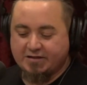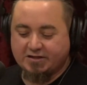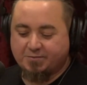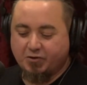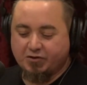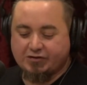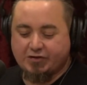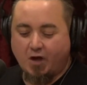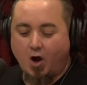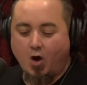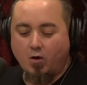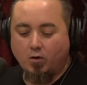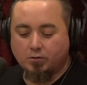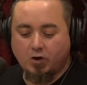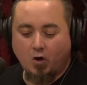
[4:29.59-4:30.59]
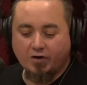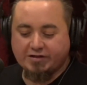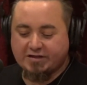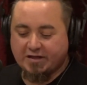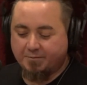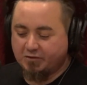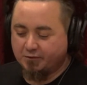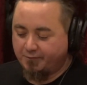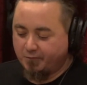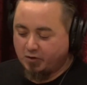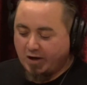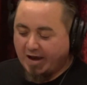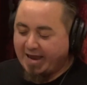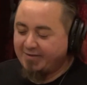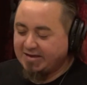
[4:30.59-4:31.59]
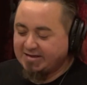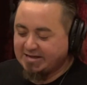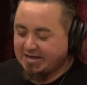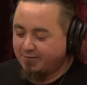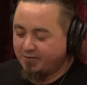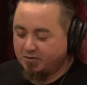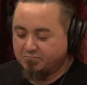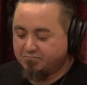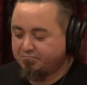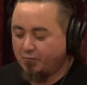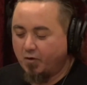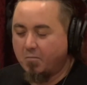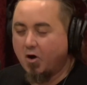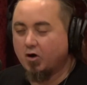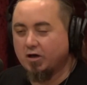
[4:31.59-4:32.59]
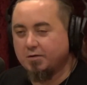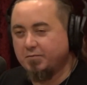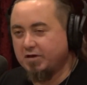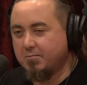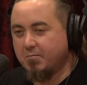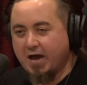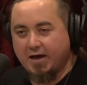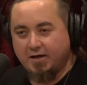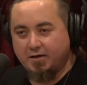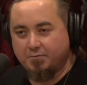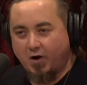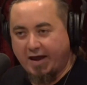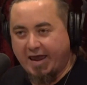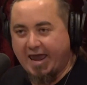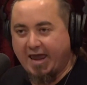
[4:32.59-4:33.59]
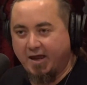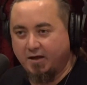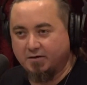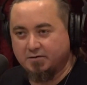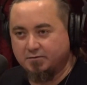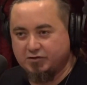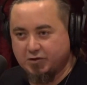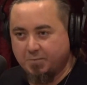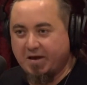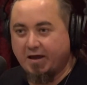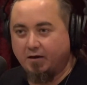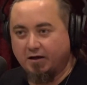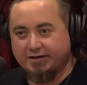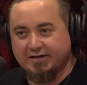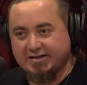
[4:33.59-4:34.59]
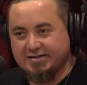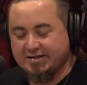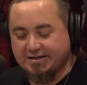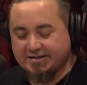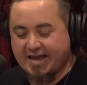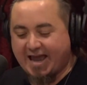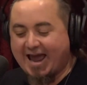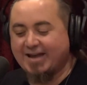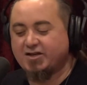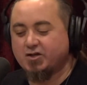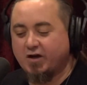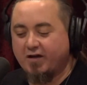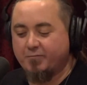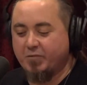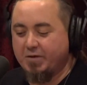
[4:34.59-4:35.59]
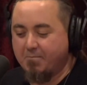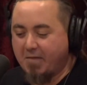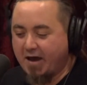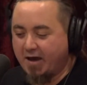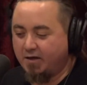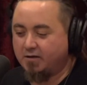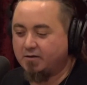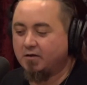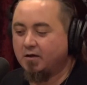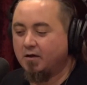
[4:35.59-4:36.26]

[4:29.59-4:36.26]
puts the whole concept of can these even remotely been made by hand to bed. Like these things had to have been made